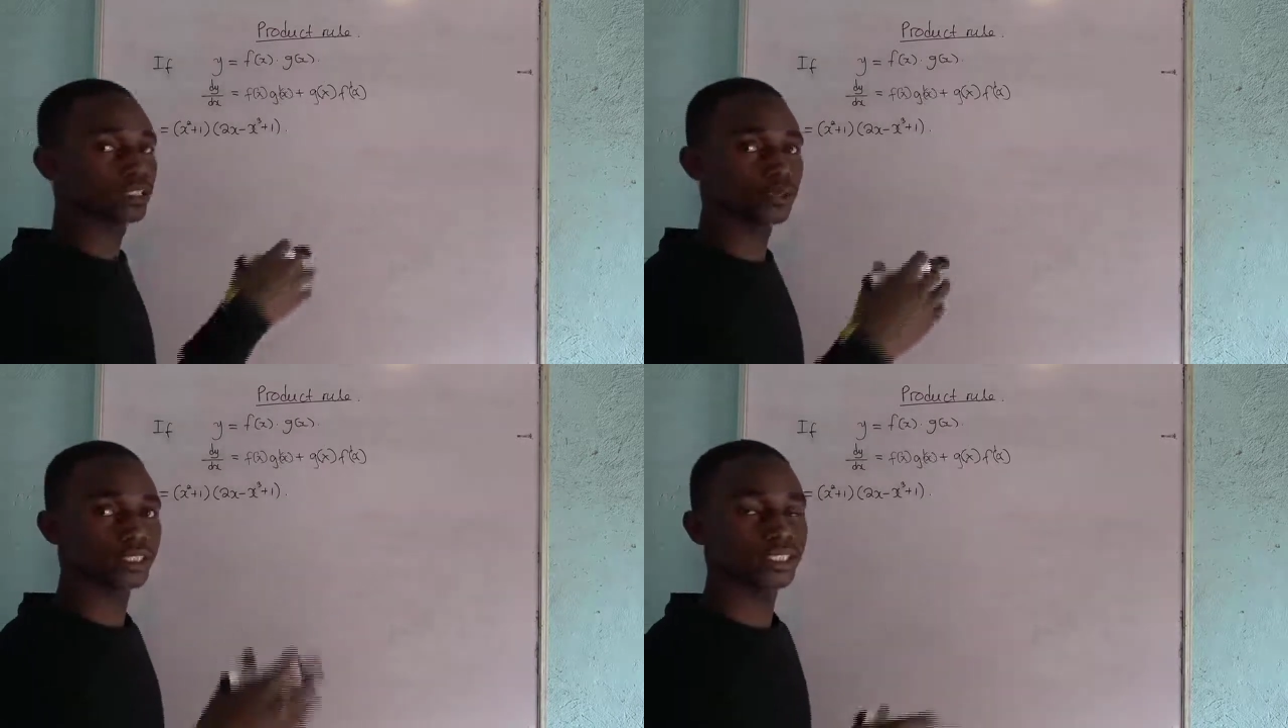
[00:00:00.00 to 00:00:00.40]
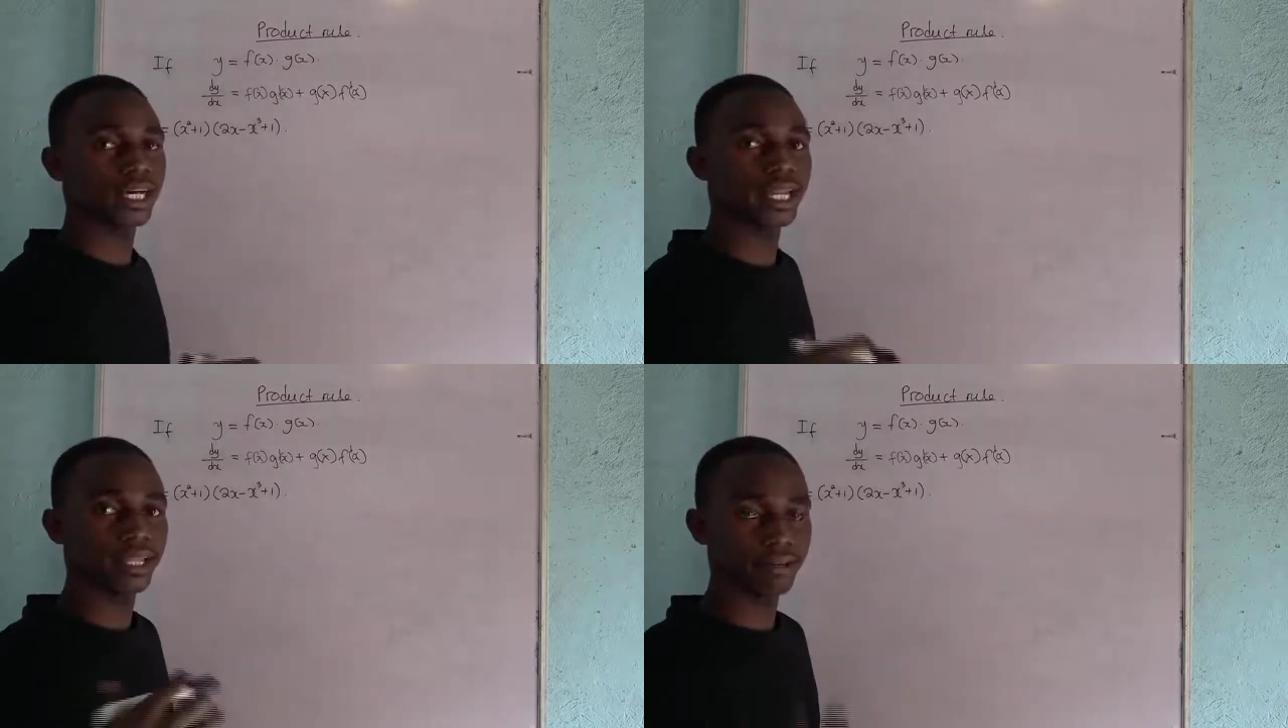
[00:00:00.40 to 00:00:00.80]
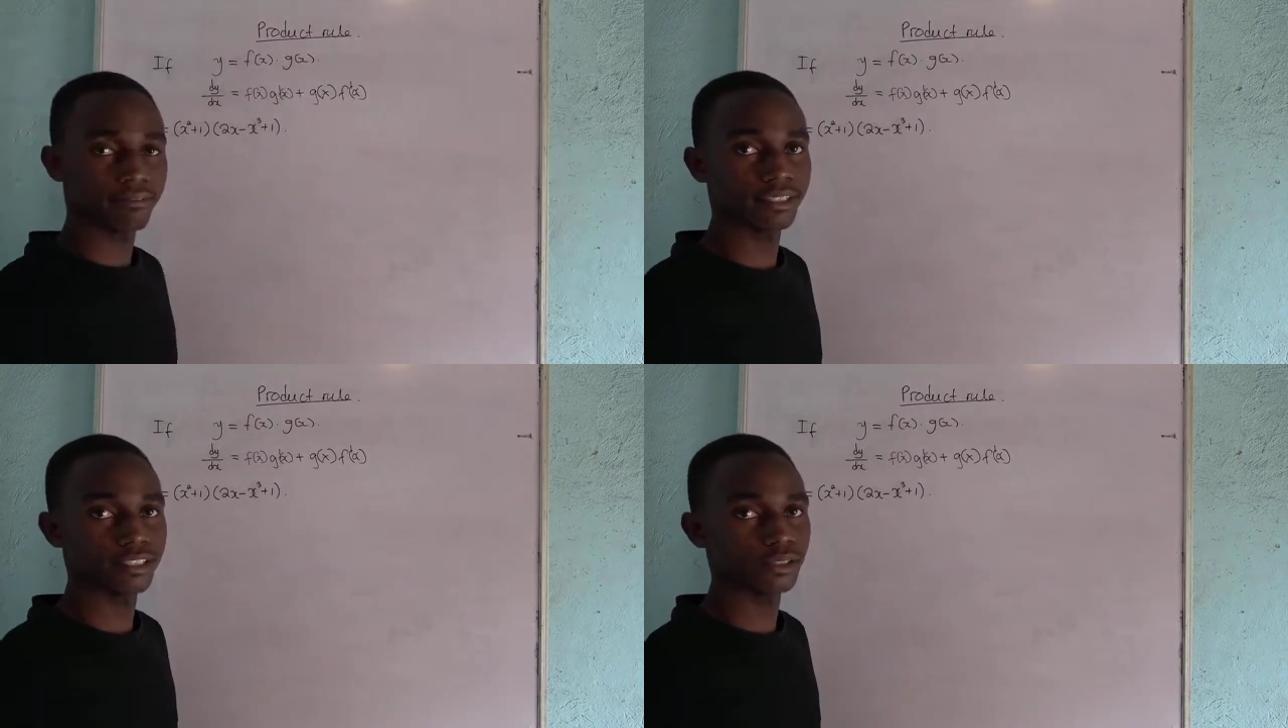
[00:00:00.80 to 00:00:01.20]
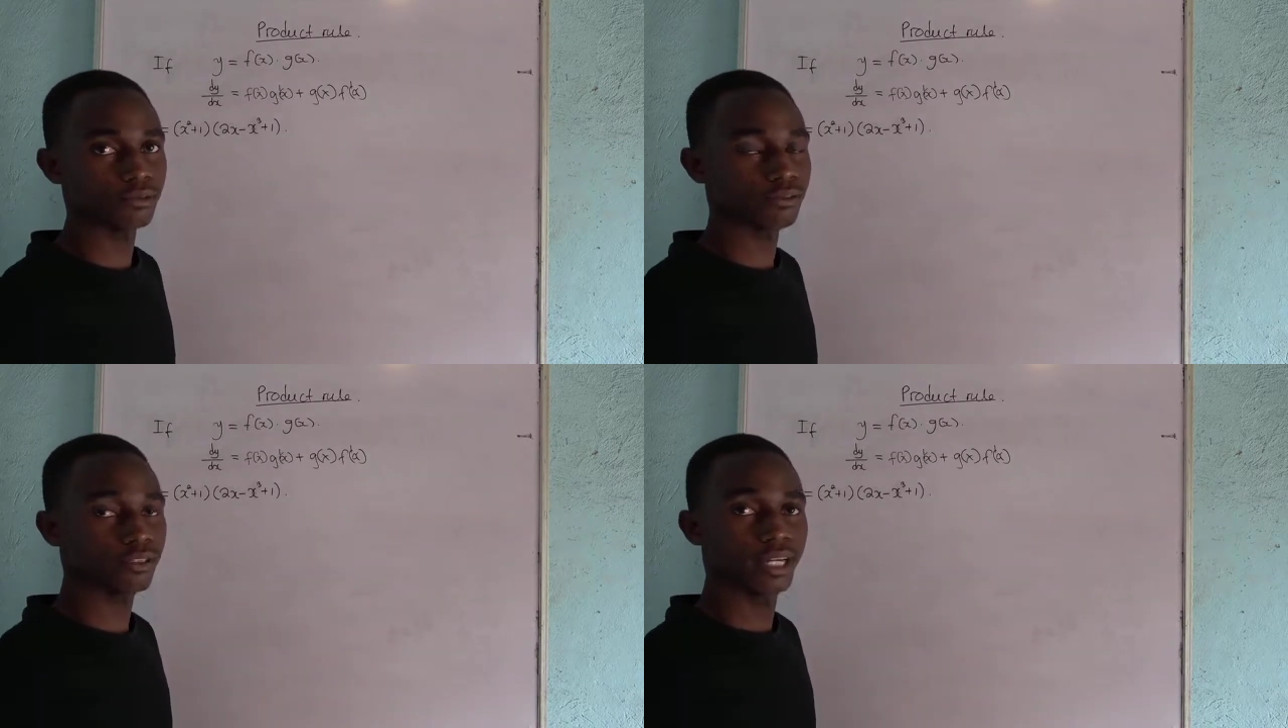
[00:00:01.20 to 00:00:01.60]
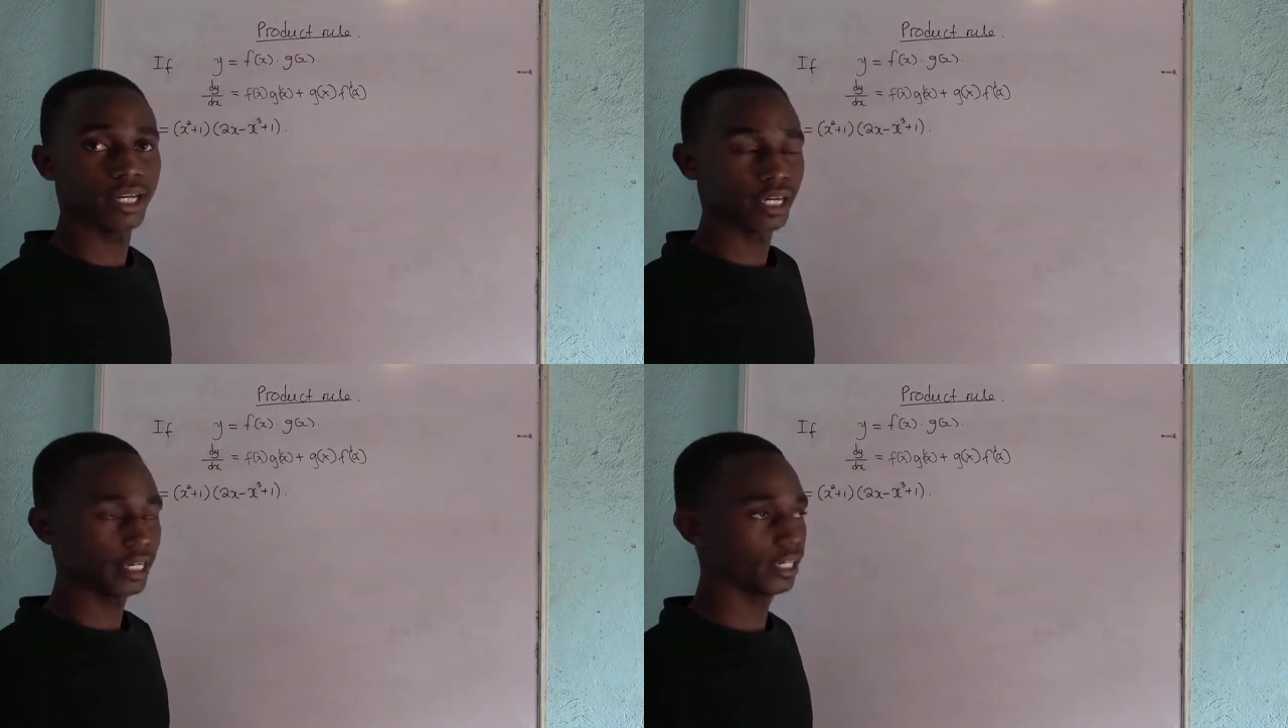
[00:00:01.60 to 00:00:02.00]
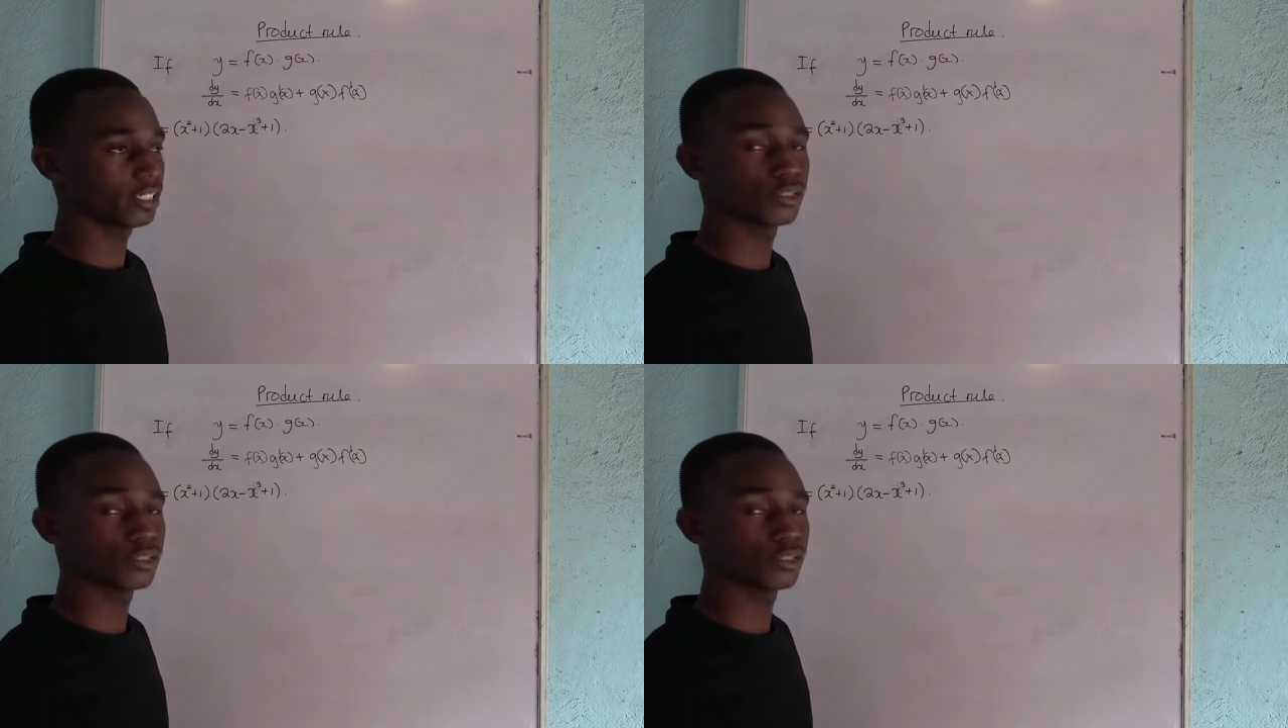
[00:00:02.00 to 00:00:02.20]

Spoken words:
which is another function of x.